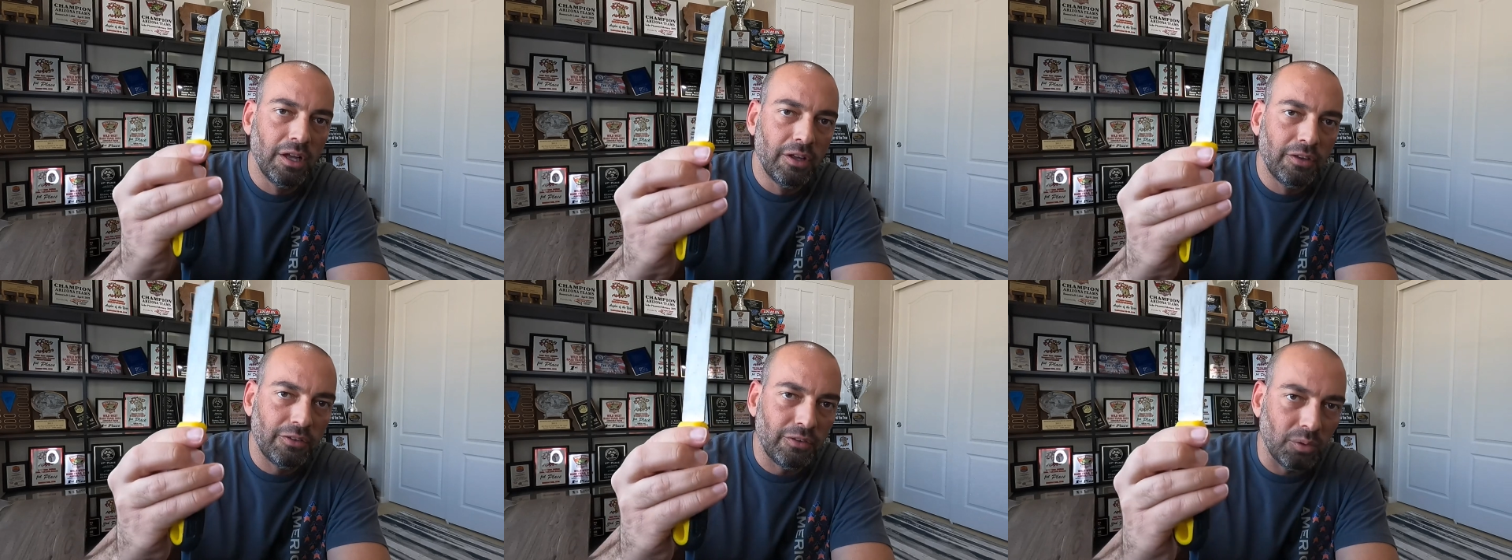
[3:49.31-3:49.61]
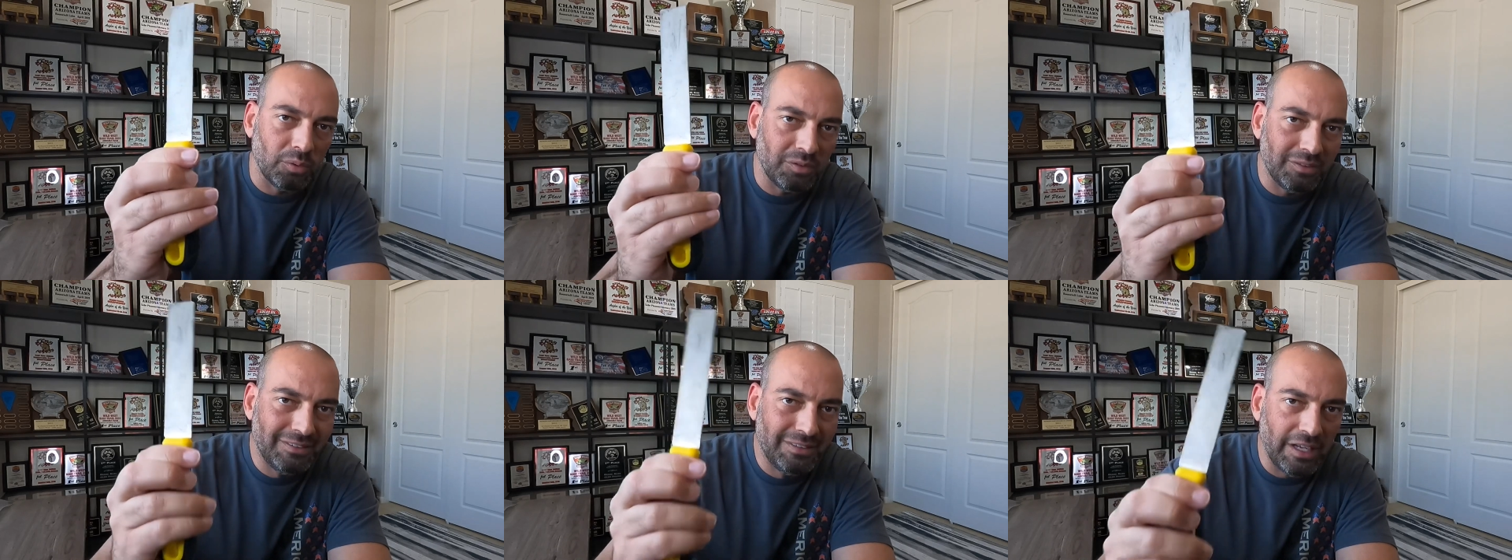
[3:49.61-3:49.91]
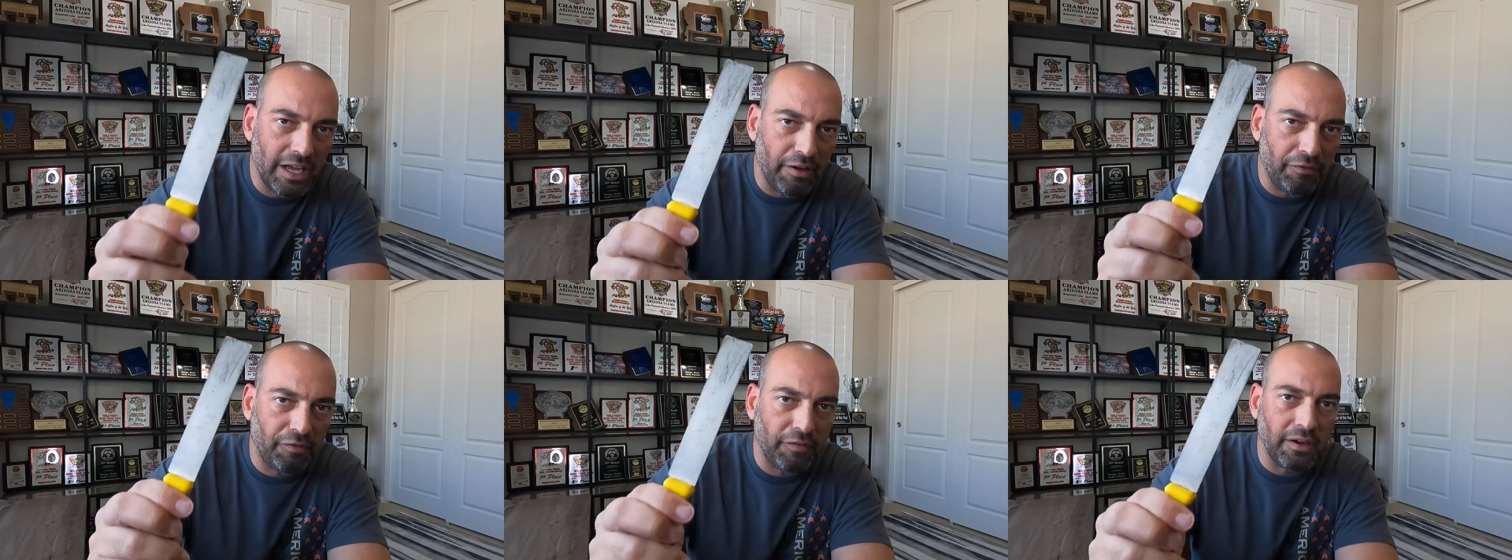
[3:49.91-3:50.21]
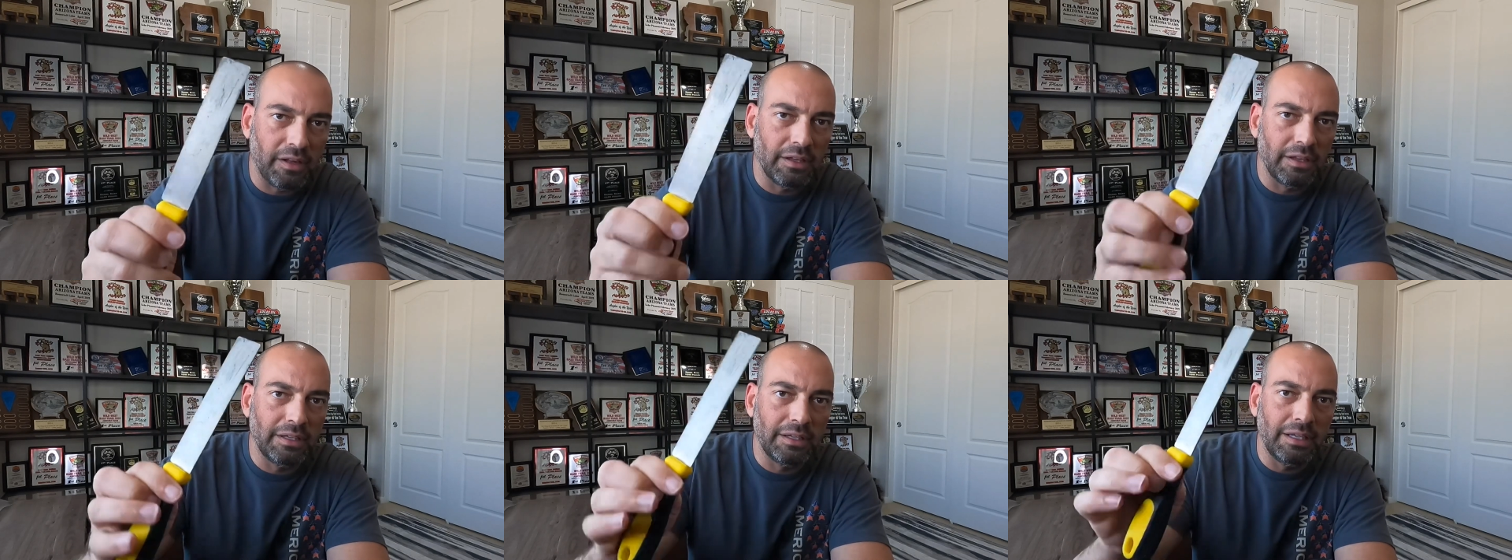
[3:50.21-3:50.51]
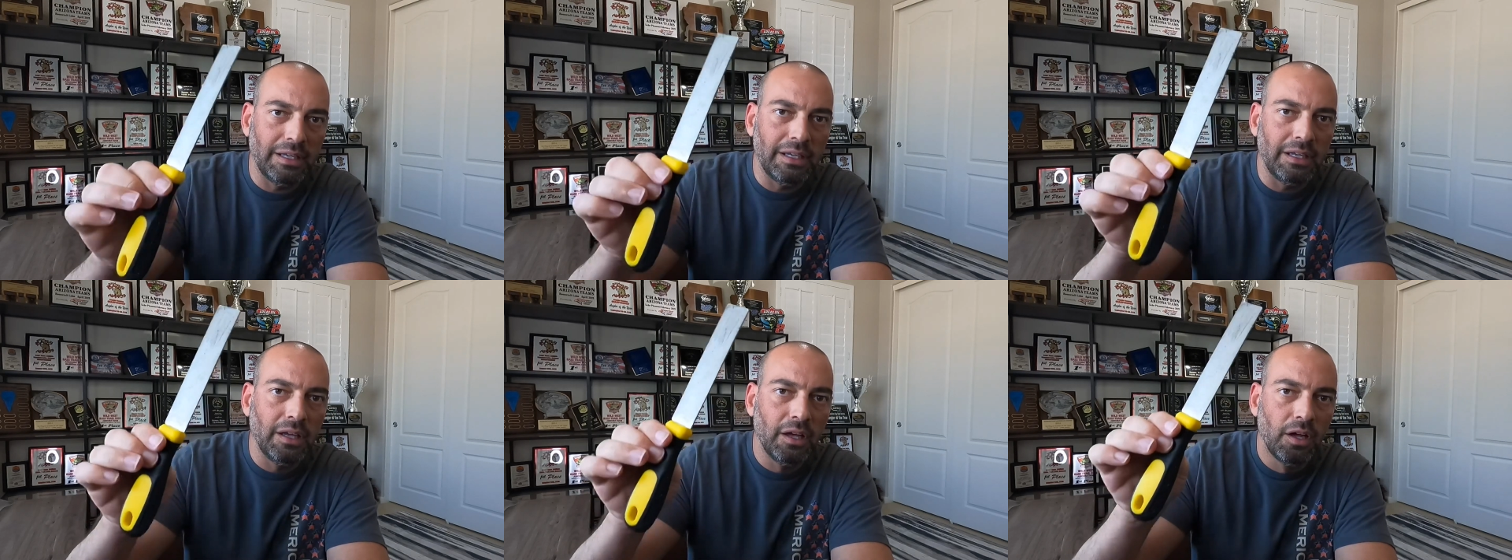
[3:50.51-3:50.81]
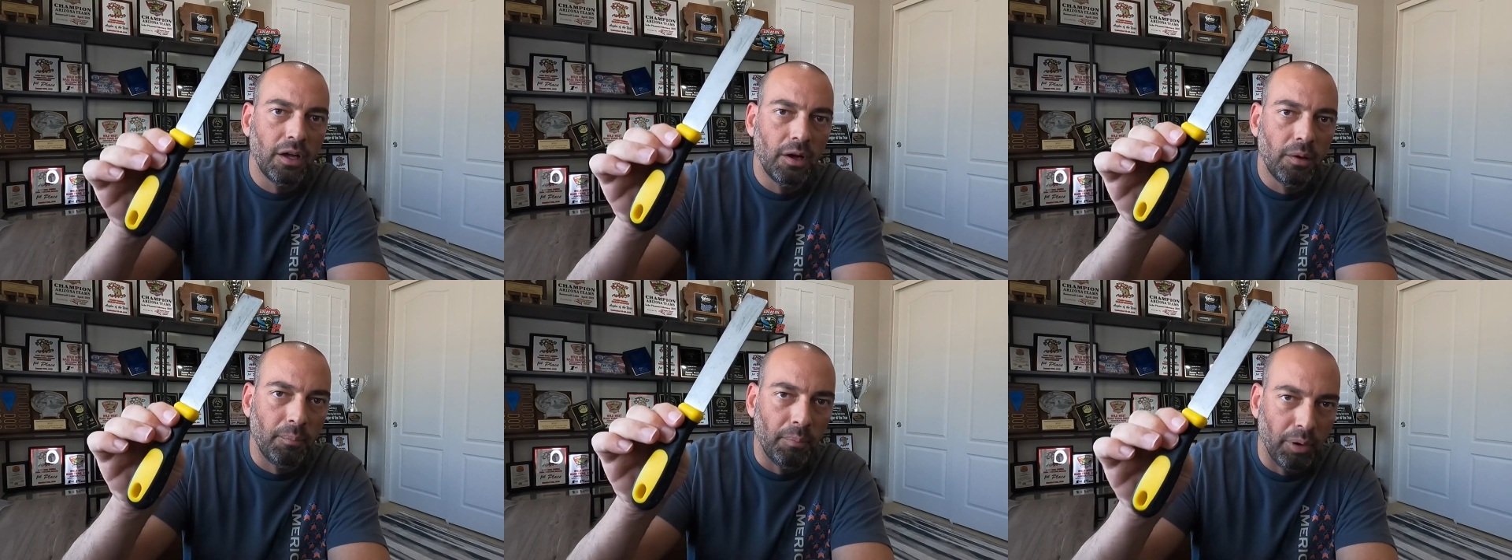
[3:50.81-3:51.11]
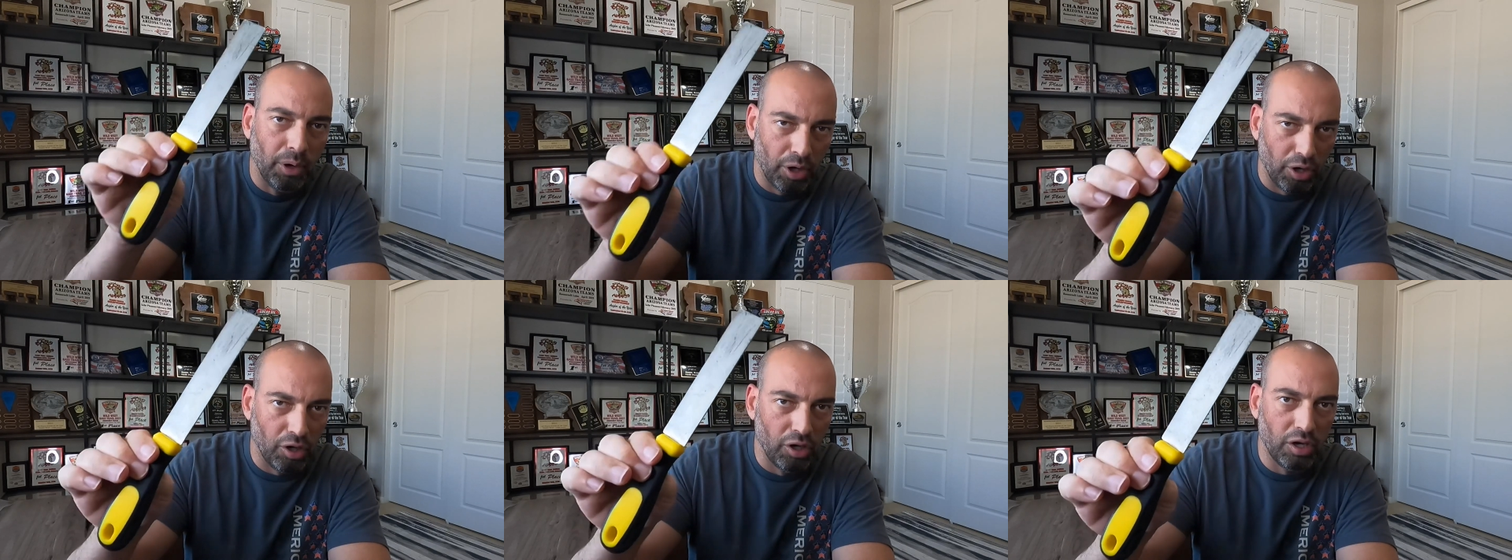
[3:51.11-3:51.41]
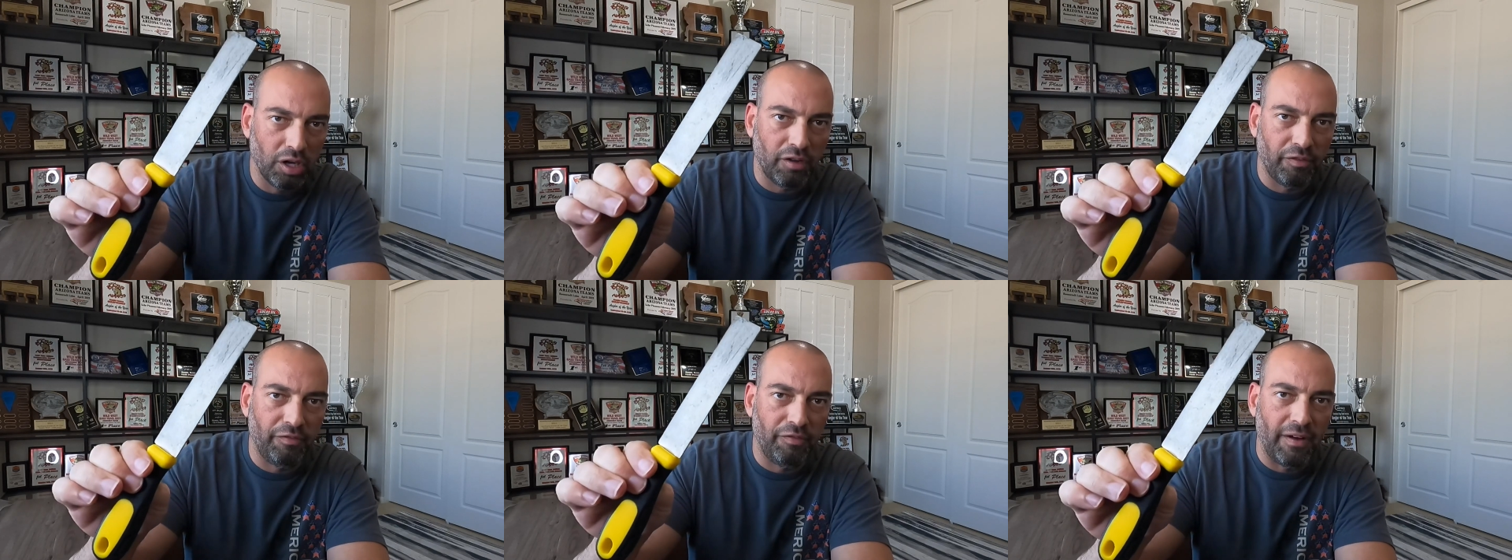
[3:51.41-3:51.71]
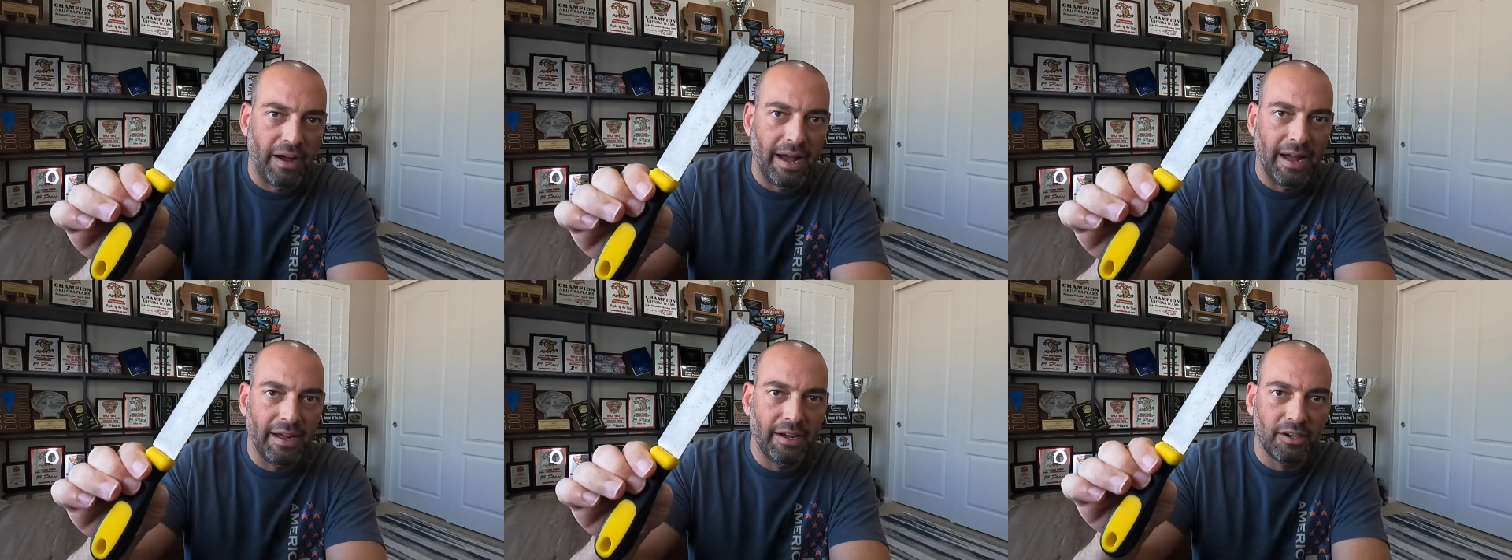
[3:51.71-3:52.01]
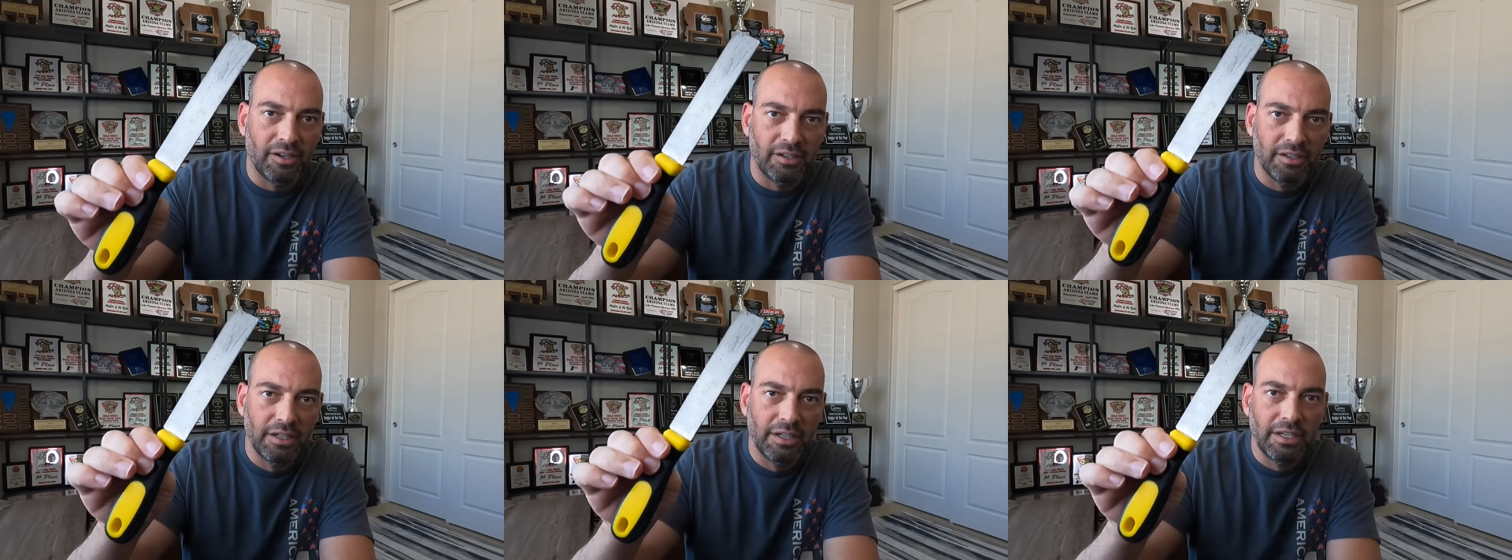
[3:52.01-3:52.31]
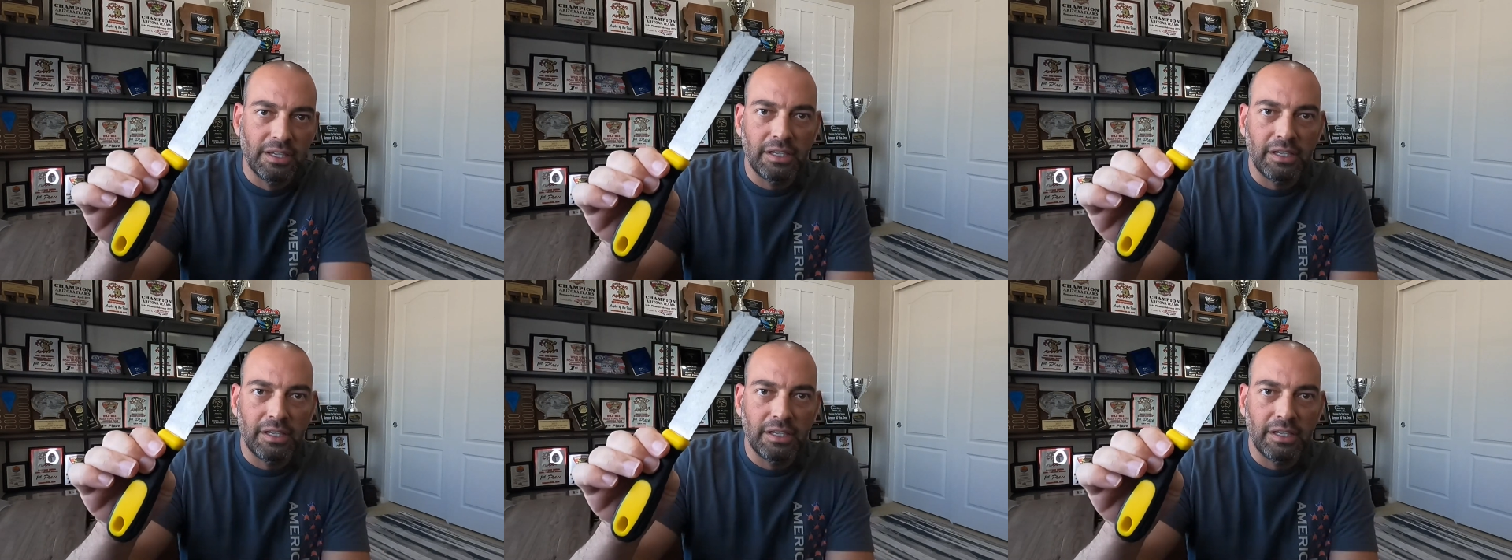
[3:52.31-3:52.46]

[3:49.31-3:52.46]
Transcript: So definitely put a hook file